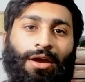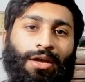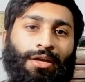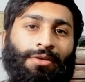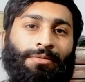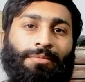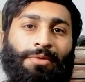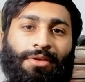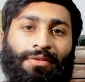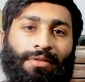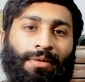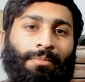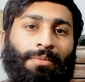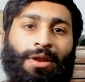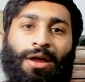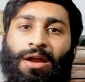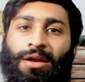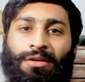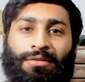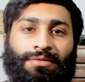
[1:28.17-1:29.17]
It means the
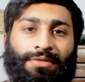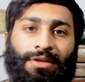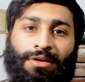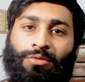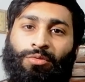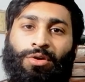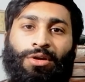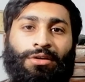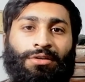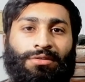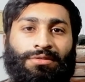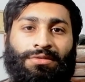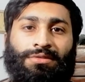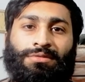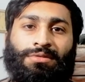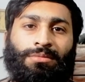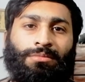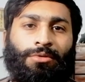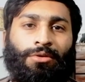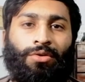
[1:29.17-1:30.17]
blood circulatory
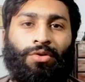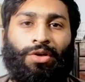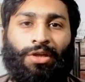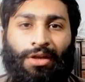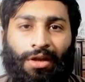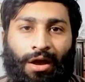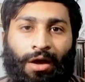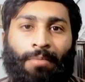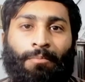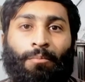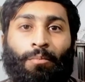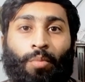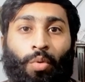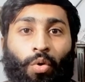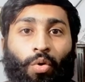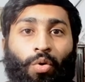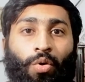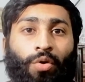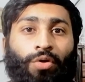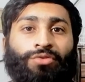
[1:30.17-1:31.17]
system contain a
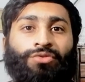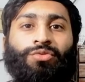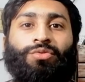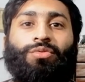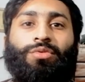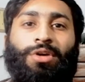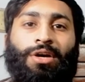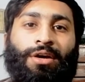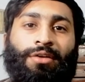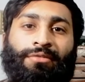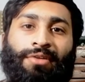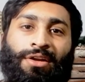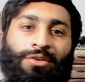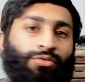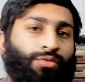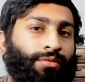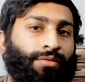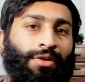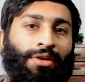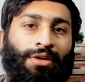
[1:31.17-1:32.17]
more sugar when
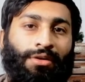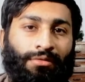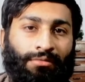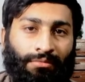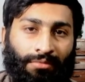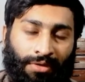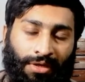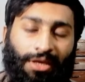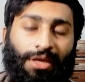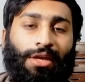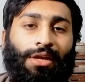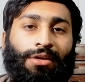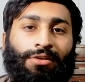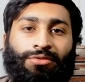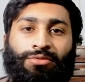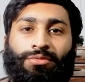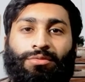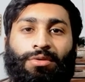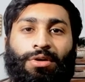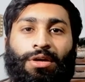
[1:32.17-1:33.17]
you will eat
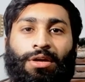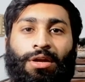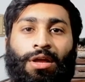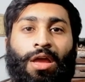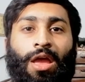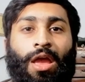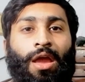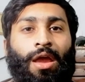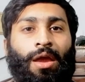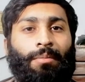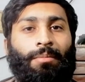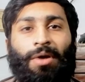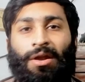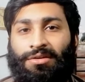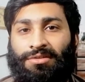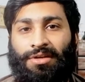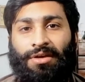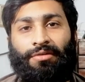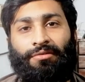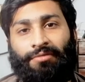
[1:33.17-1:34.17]
sugar. But
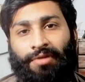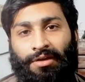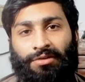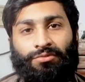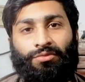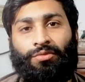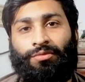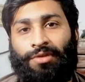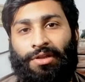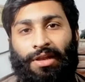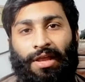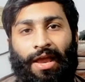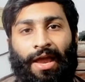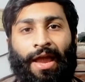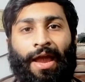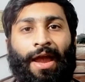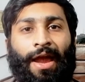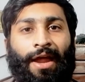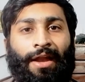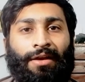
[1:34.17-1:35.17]
yeah, when you
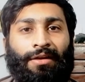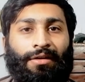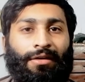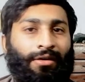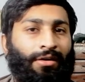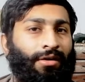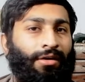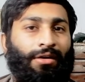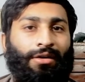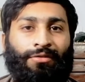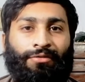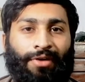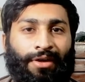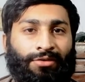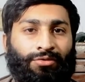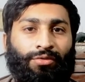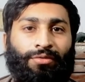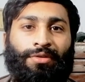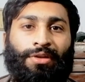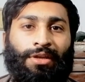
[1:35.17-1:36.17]

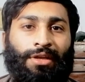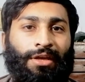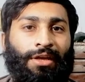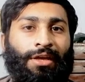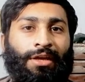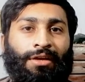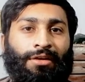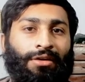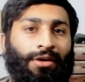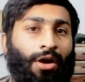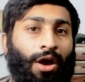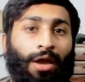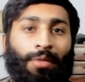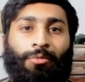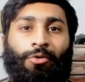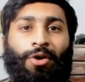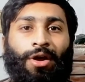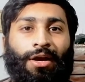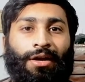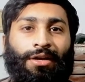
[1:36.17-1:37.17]
will eat
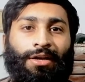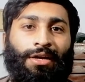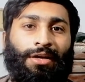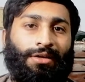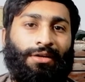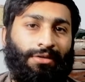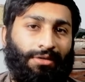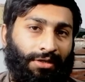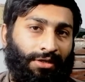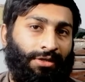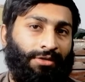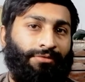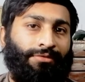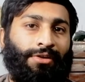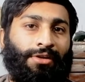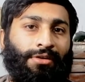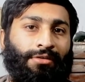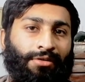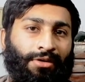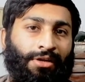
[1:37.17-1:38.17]
carbohydrate, it
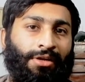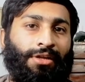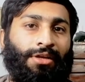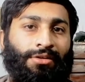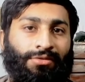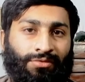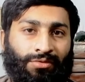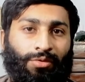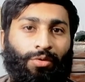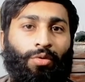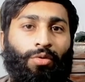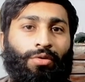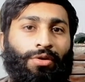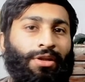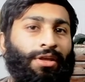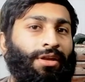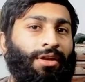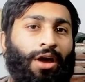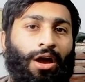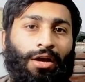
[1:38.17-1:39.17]
will release slowly,
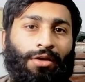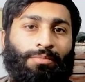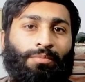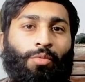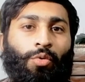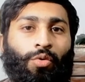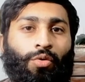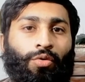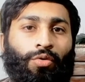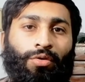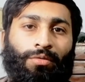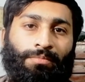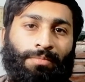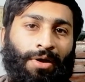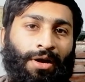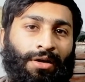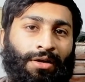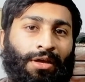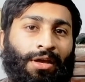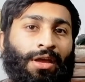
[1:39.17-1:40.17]
not more,
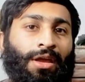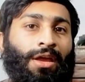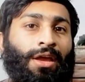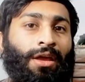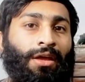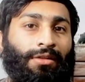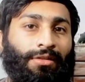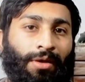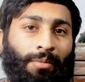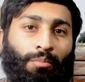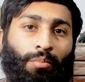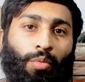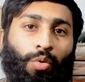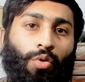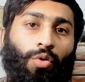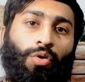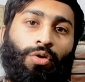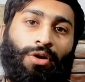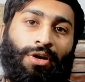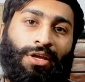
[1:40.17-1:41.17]
but the
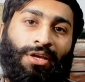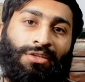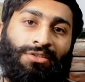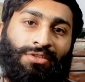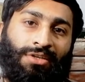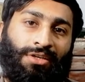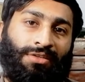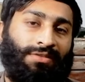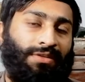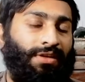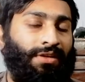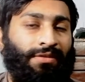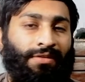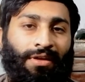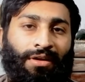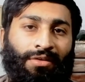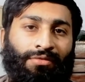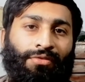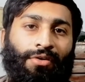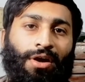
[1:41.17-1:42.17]
more dangerous is the
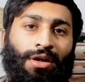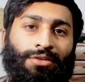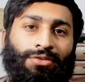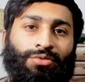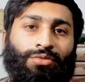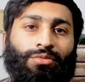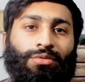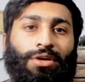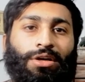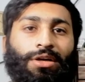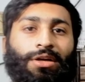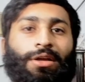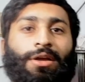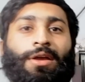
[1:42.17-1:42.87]
refined sugar.